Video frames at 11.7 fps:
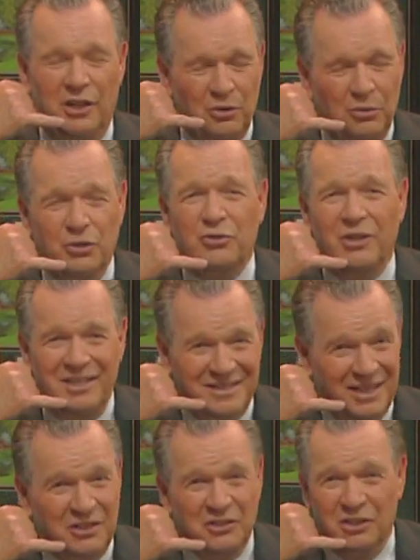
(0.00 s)
know the
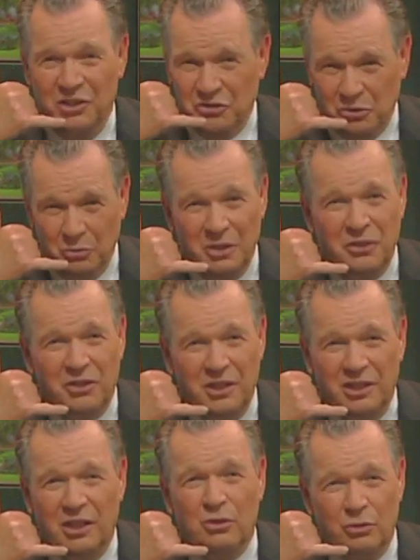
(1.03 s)
transaction got screwy at the
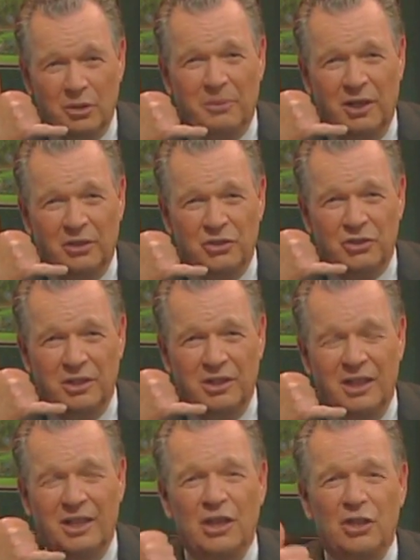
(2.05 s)
end. I owe you an apology.
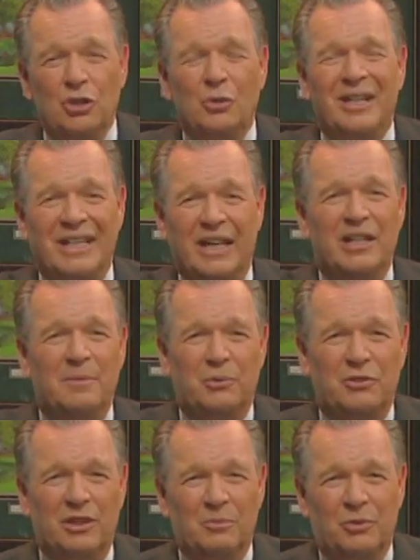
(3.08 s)
You know what
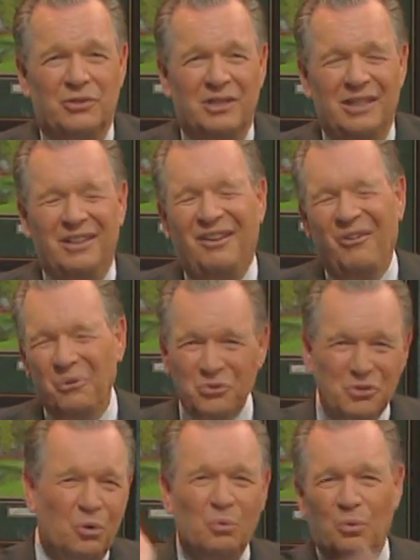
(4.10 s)
90% of them will say? Oh,
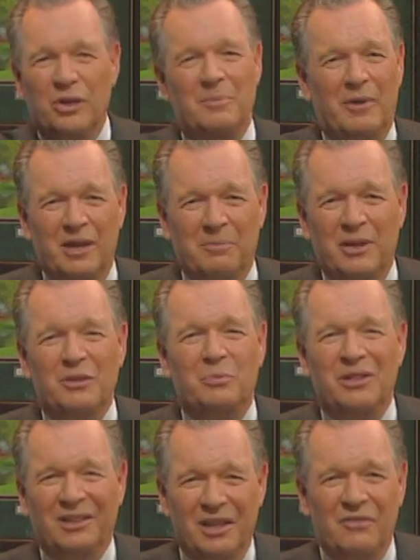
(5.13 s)
don't worry about it, Mike.
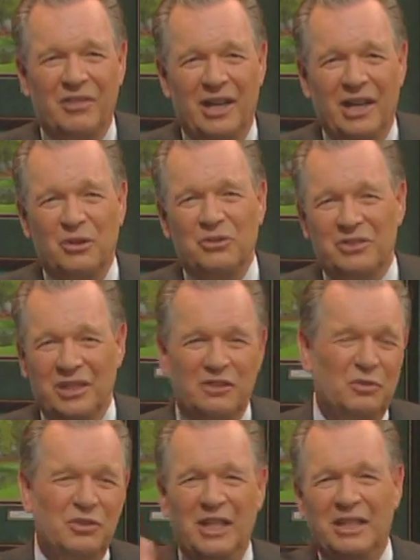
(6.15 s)
We love the house. Thanks
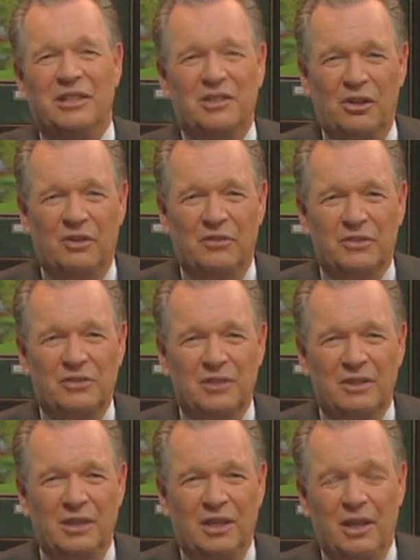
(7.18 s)
for taking care of us.
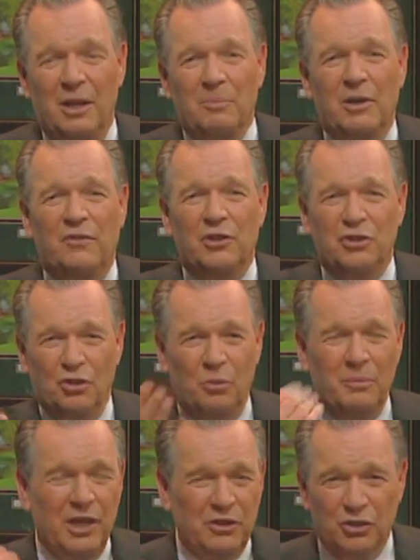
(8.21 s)
But if you
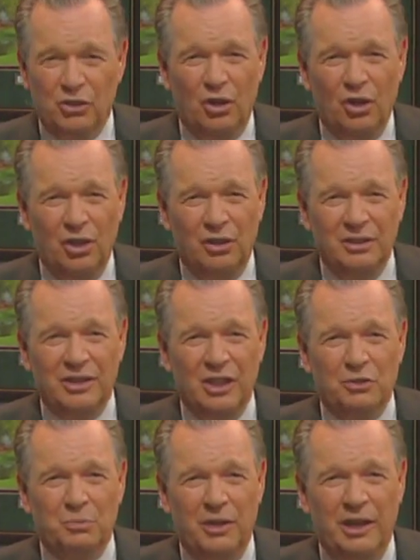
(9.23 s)
don't make the call,
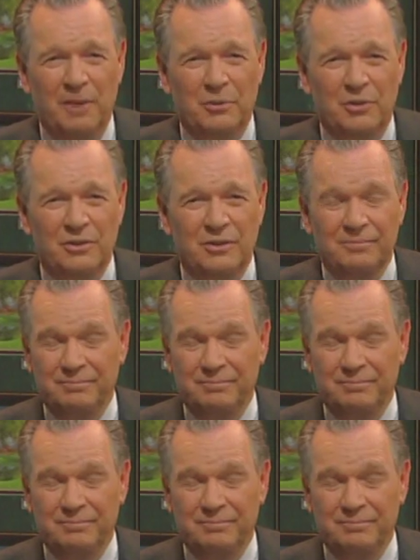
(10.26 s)
guess what happens?